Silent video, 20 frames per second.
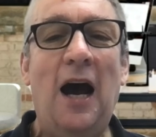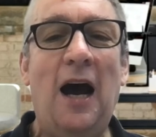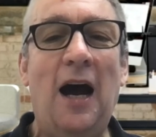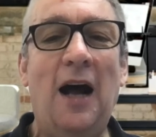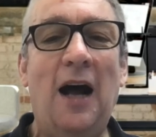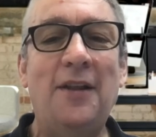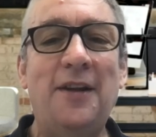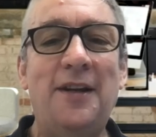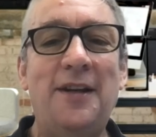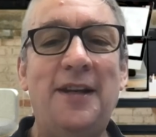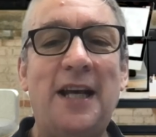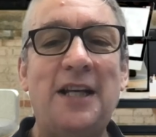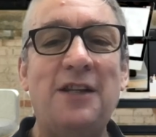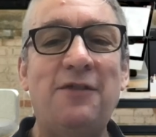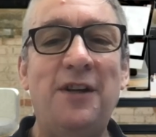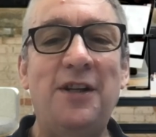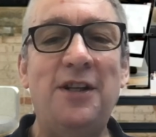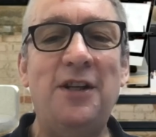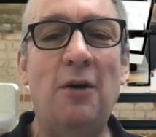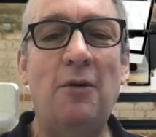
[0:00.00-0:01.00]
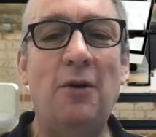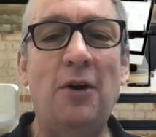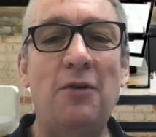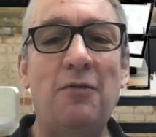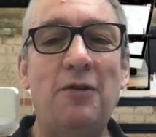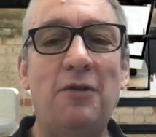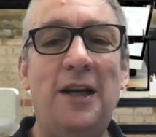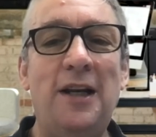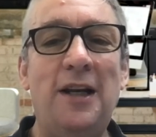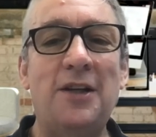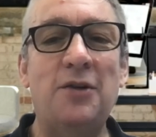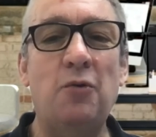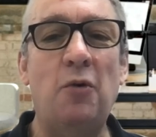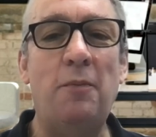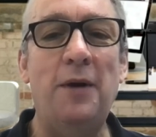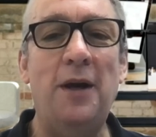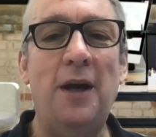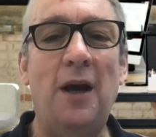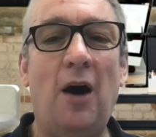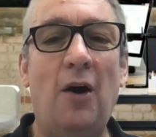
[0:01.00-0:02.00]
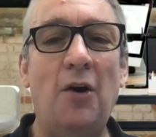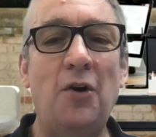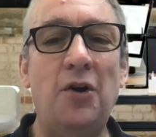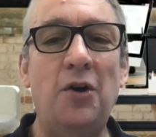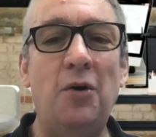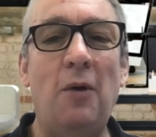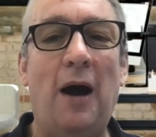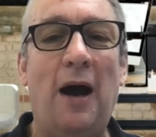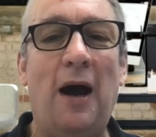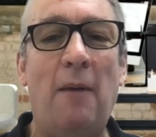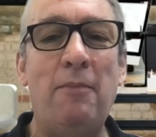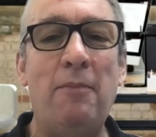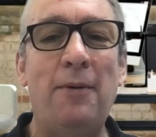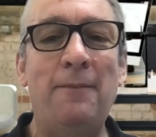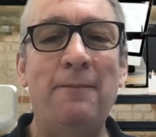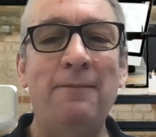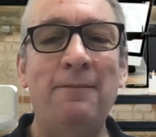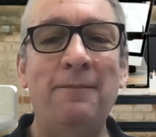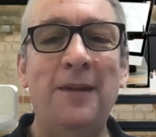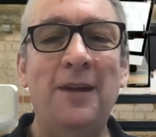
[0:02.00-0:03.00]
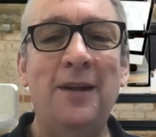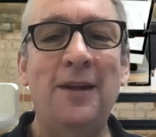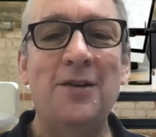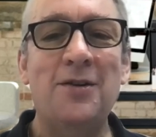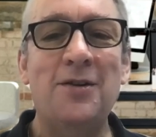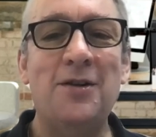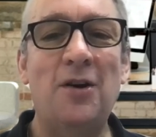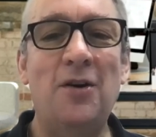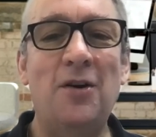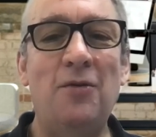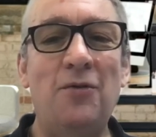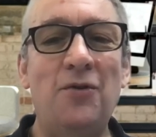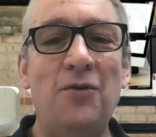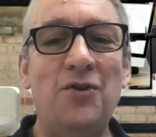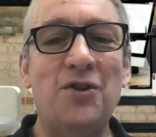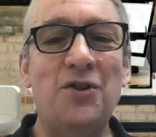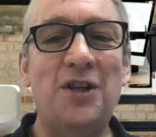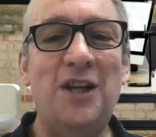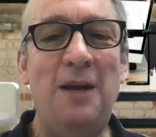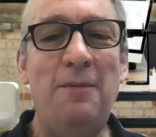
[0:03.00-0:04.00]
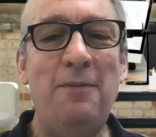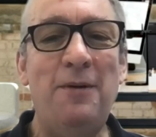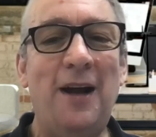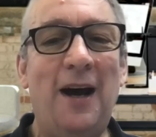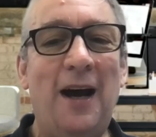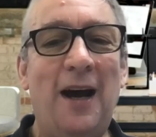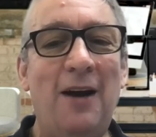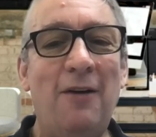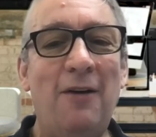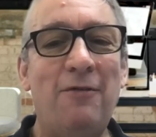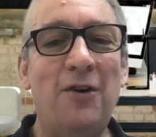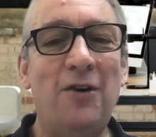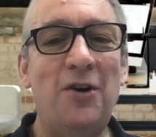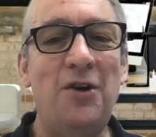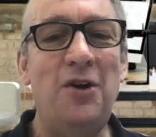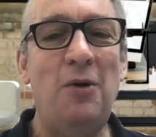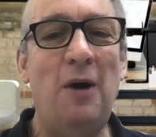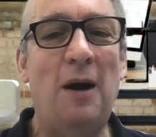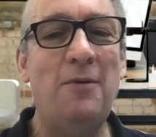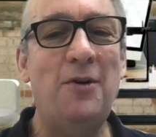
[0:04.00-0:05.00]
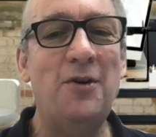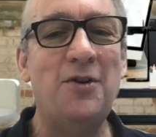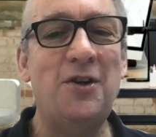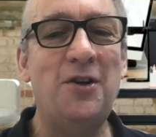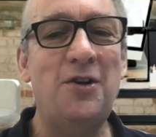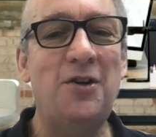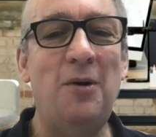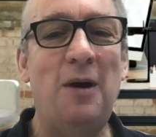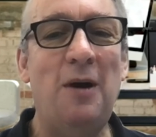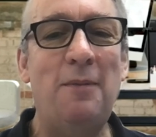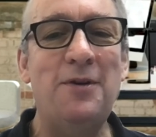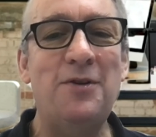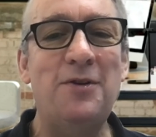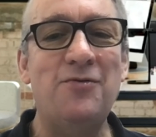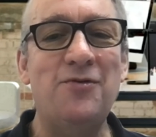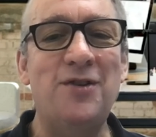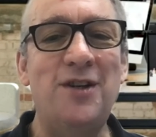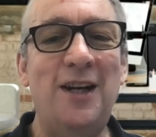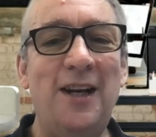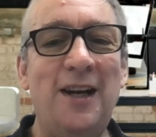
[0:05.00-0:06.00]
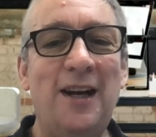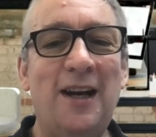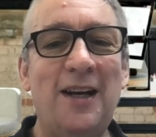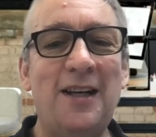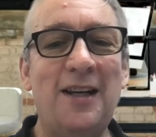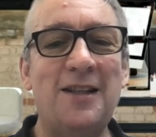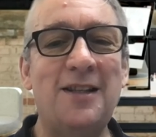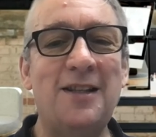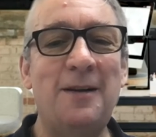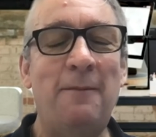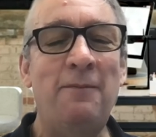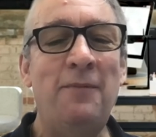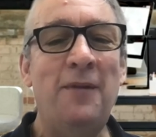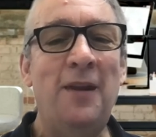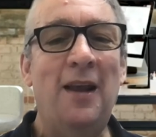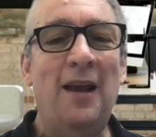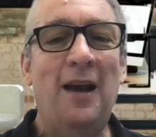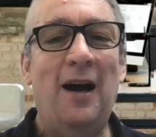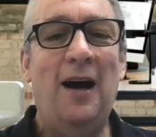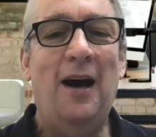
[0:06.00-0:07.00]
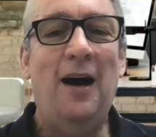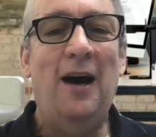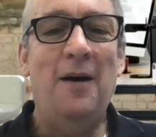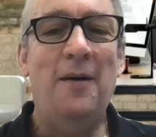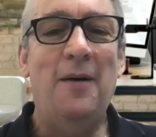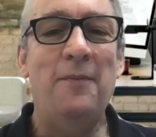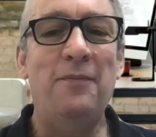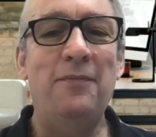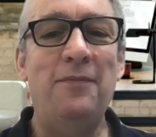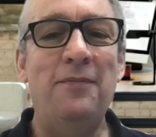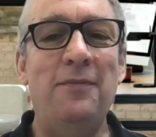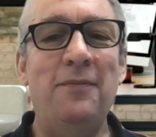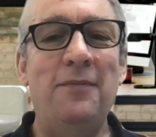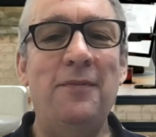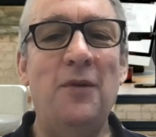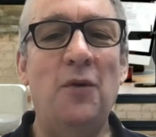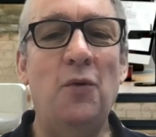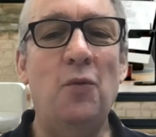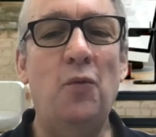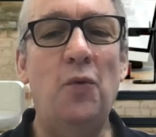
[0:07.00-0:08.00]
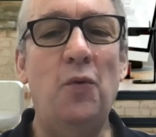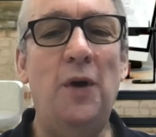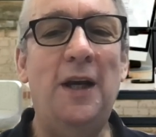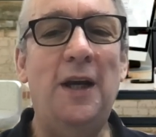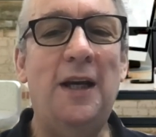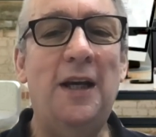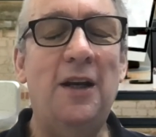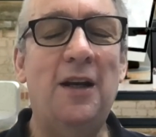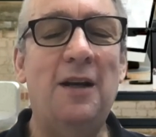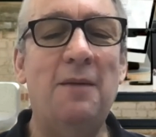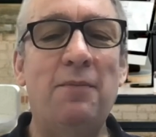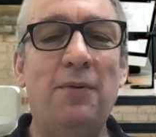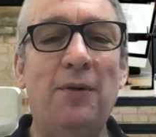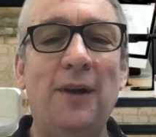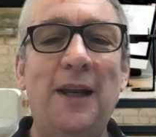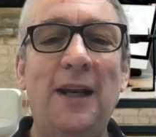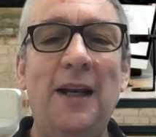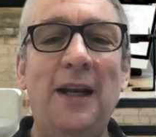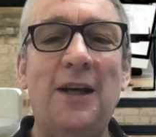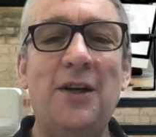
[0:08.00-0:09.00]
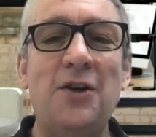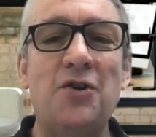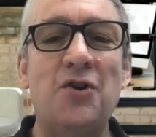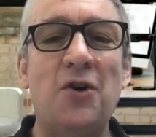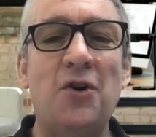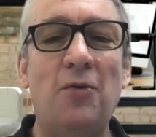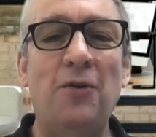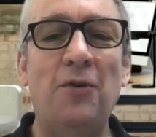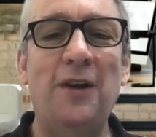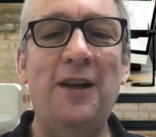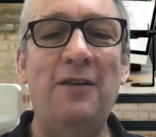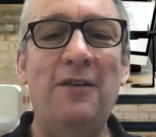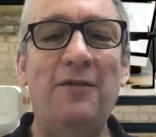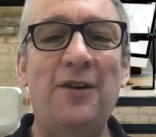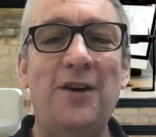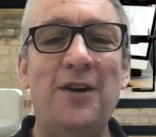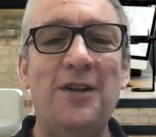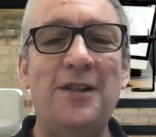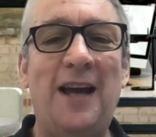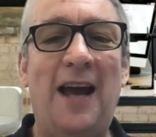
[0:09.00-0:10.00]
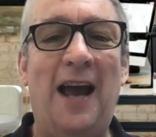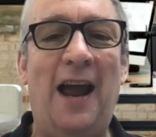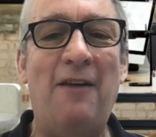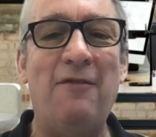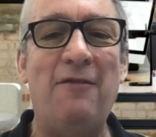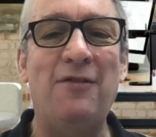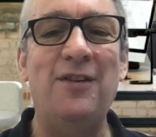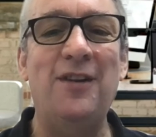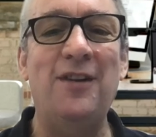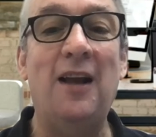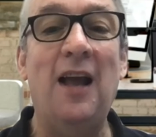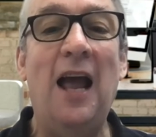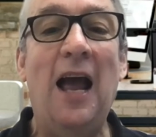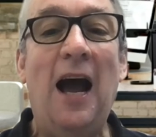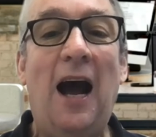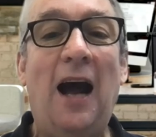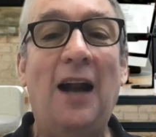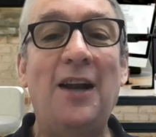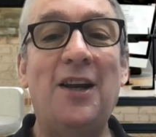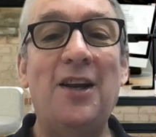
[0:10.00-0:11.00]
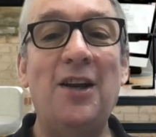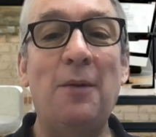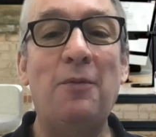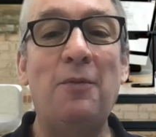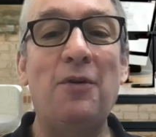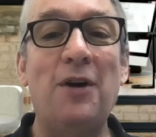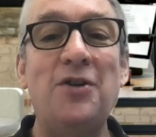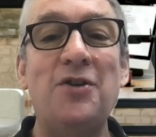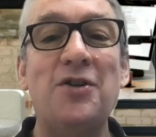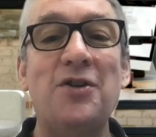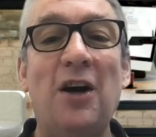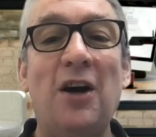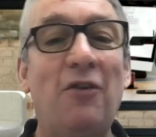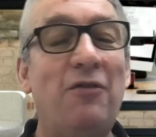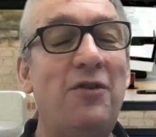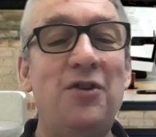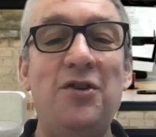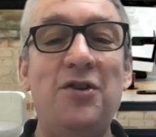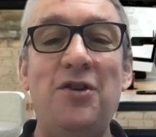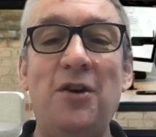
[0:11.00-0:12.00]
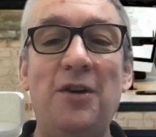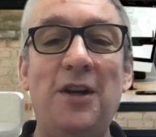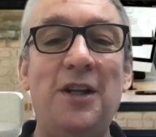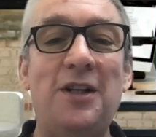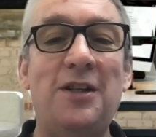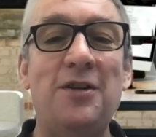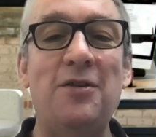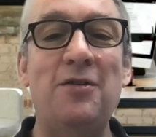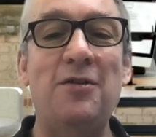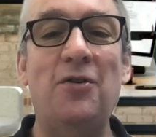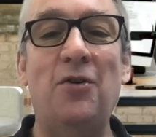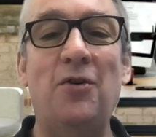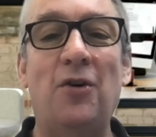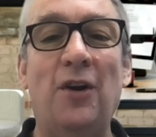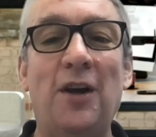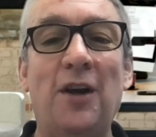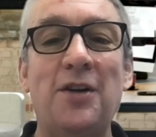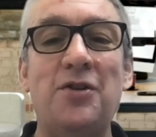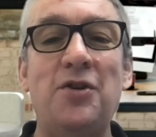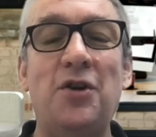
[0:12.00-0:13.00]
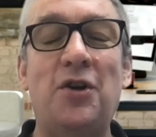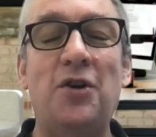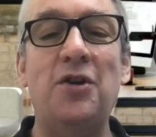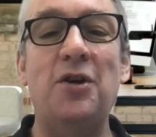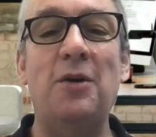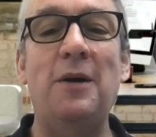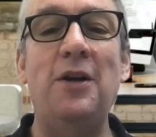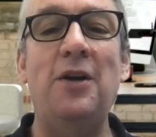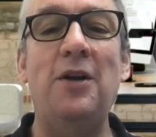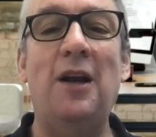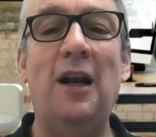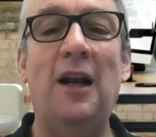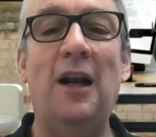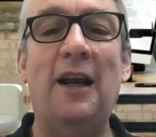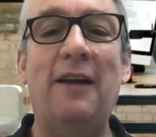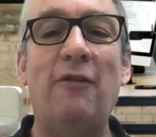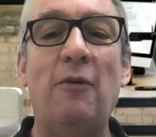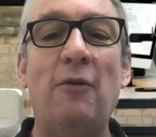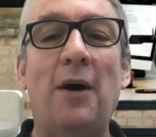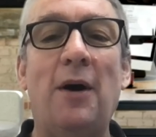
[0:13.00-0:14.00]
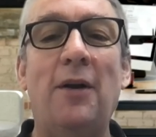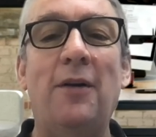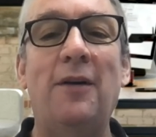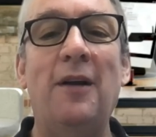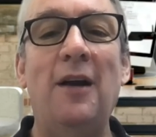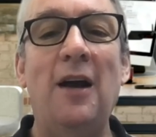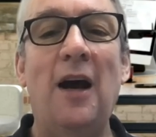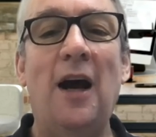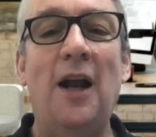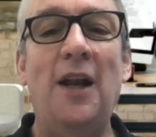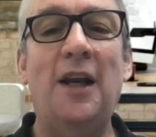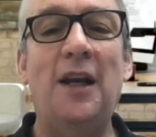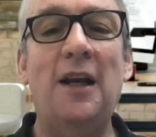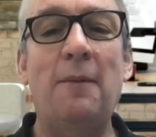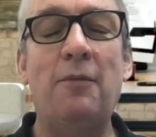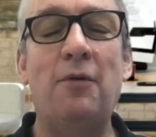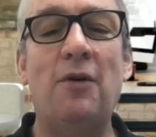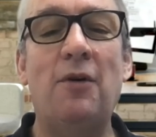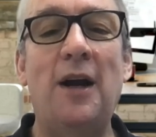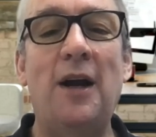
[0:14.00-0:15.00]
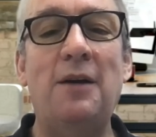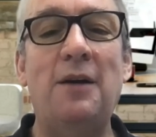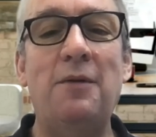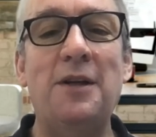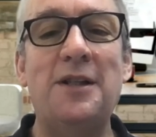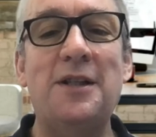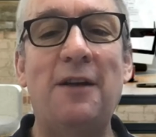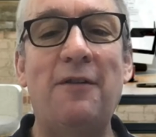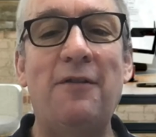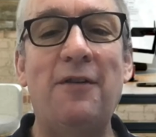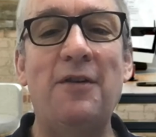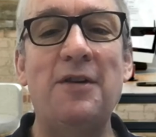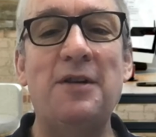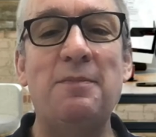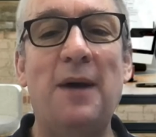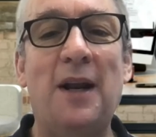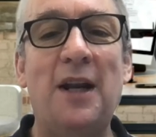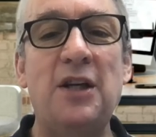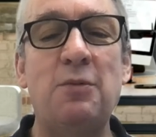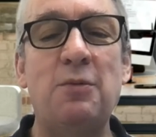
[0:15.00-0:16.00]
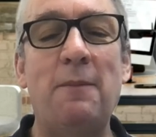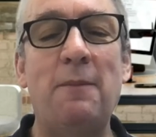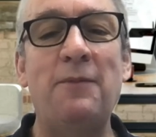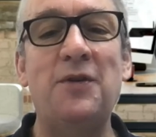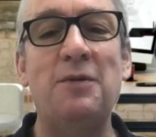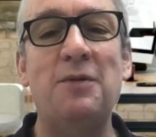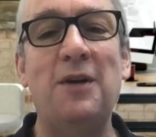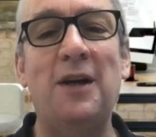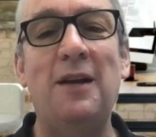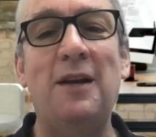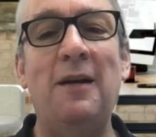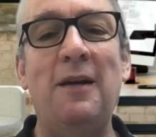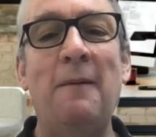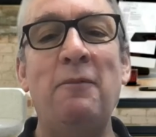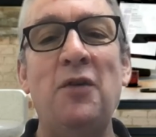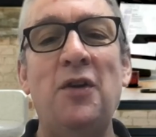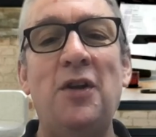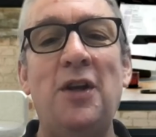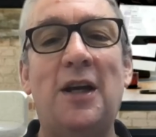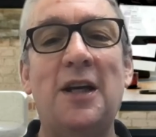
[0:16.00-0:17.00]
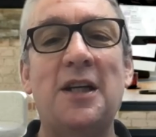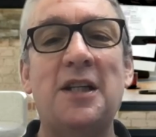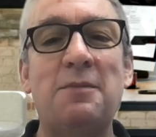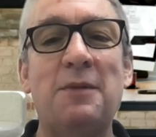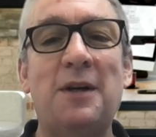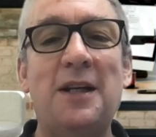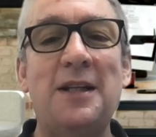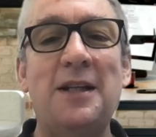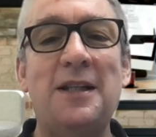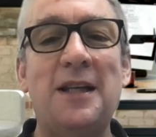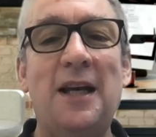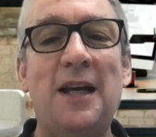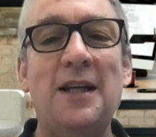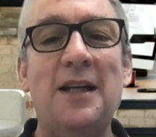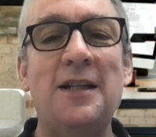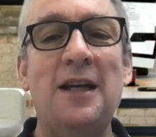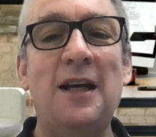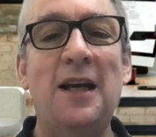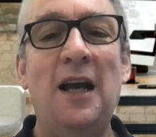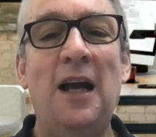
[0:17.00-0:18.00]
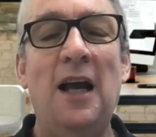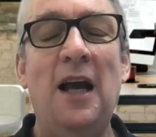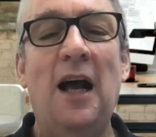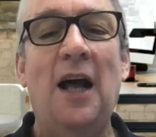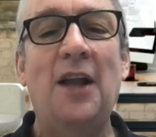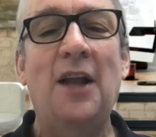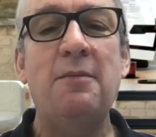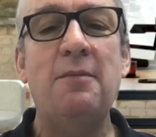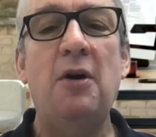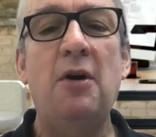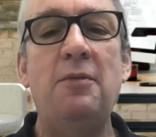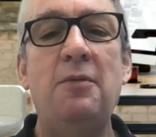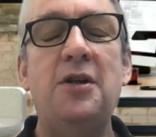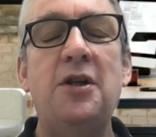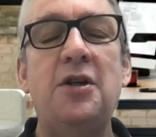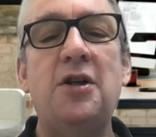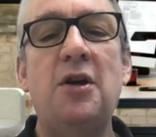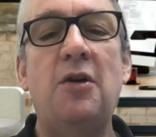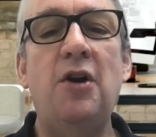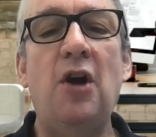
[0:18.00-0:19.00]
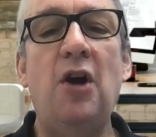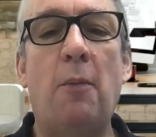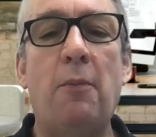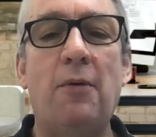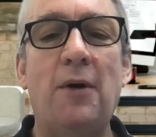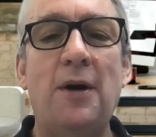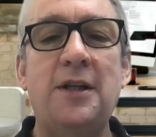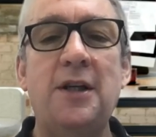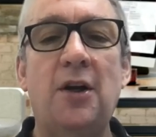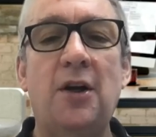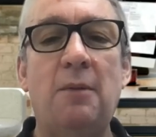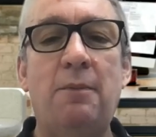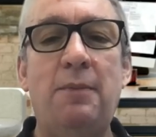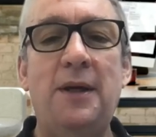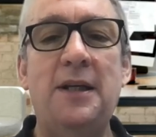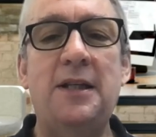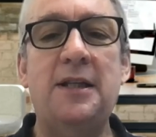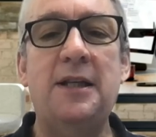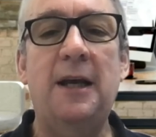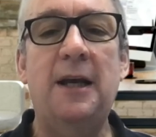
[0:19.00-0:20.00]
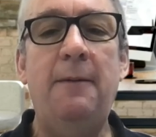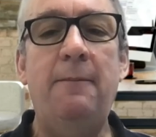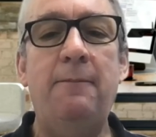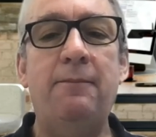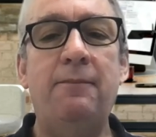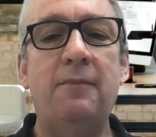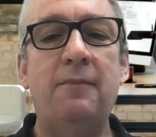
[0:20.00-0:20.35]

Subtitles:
and the next video I'm going to release will be our new app. So just keep an eye out for our new app, because our new app is really nice. We can completely control the inverter, everything, and you can upgrade yourself. You don't need to call us, you can do it, you can click on a button, and you can upgrade, and it's set various management, so your customer can see it. At the moment it's only operating on a PC.